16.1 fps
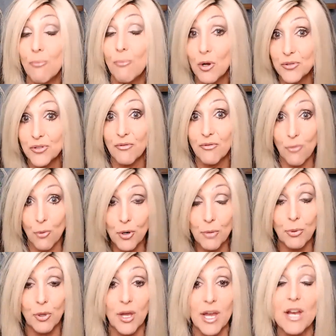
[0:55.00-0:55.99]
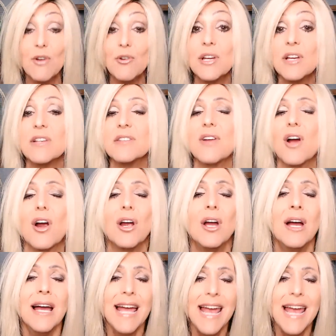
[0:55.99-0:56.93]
most affordable areas are,